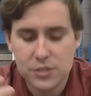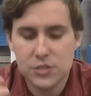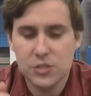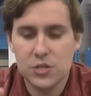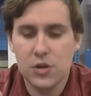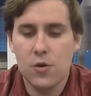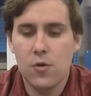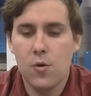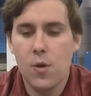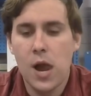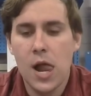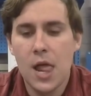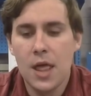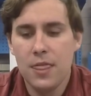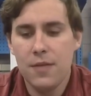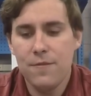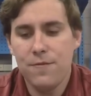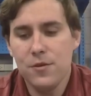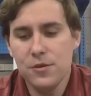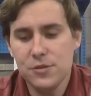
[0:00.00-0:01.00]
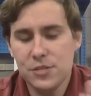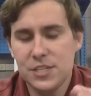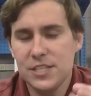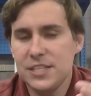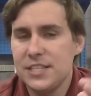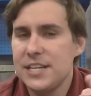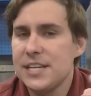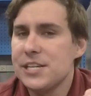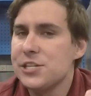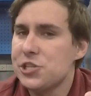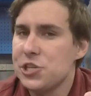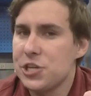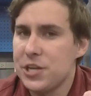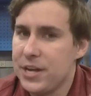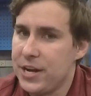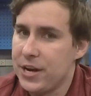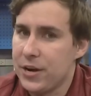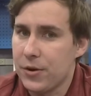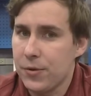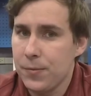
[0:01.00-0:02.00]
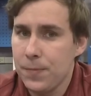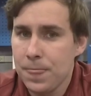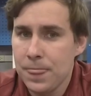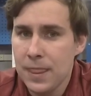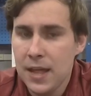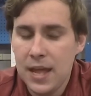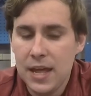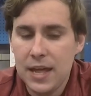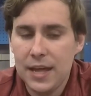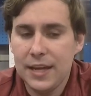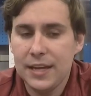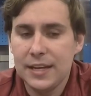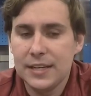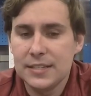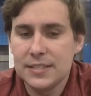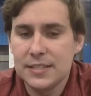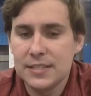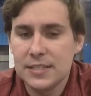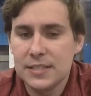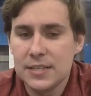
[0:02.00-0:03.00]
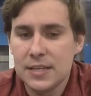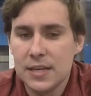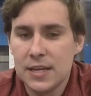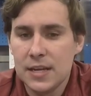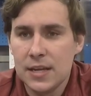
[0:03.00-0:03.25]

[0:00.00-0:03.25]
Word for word: So the first distinction here is